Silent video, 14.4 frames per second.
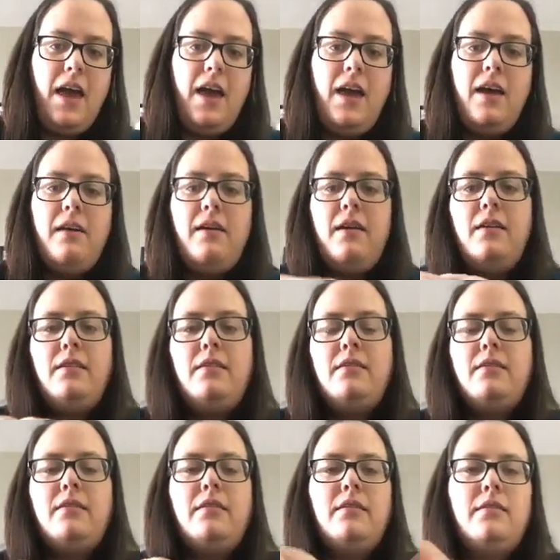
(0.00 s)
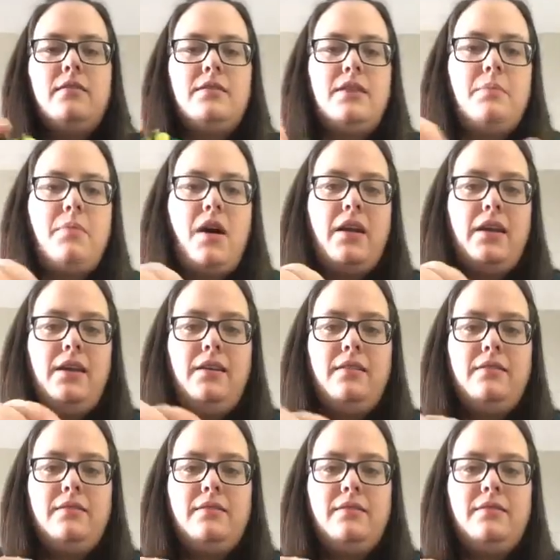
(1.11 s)
and the little snake body.
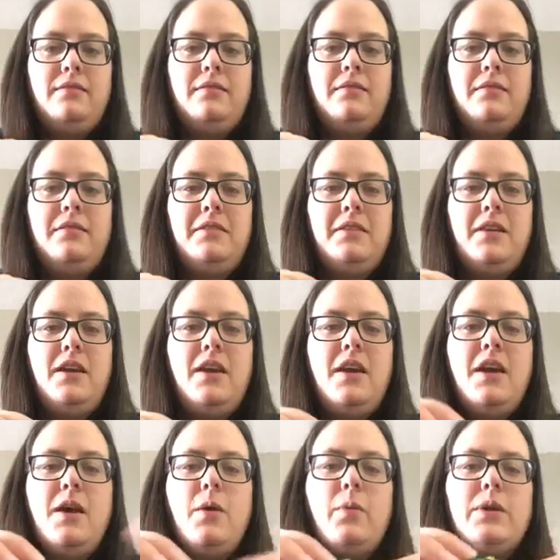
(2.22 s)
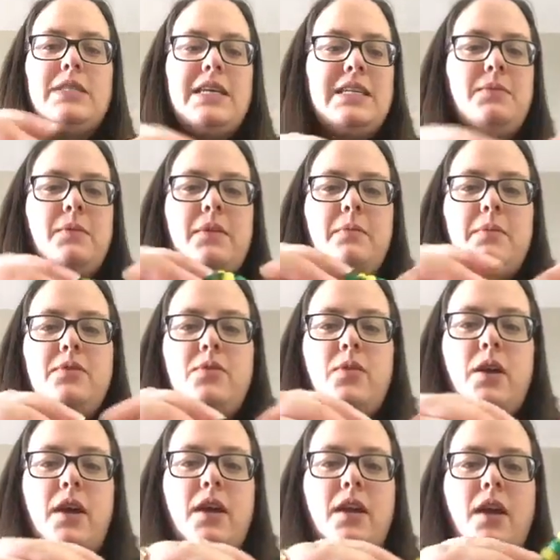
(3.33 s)
What's nice about them is you
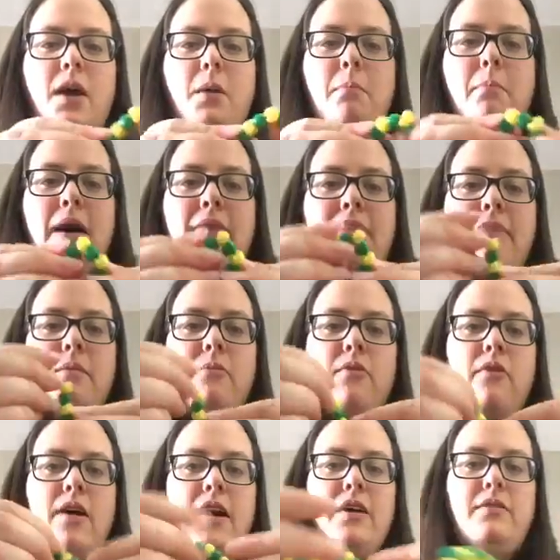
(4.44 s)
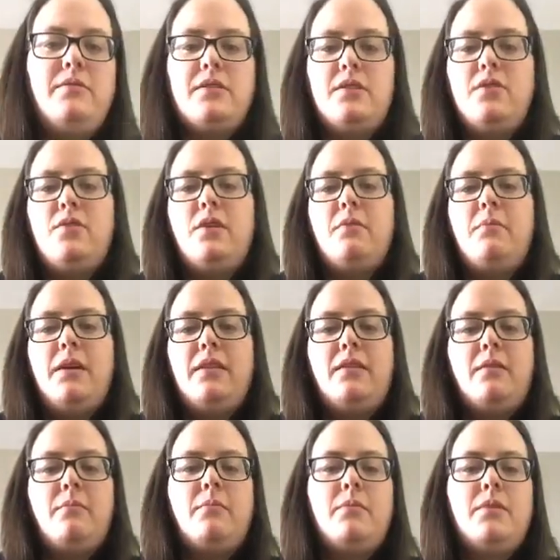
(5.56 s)
can bend them around and you can make
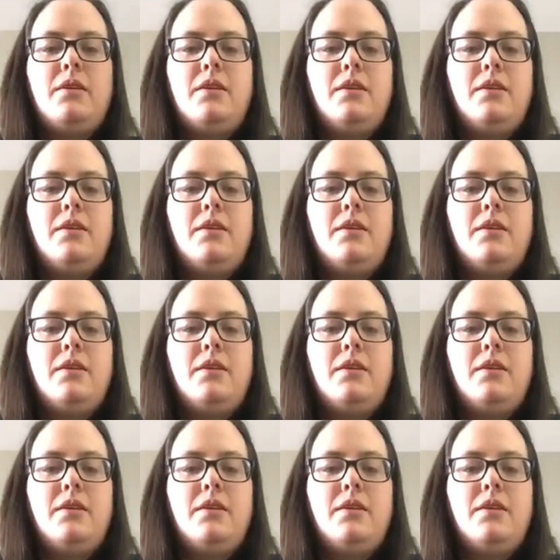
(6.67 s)
them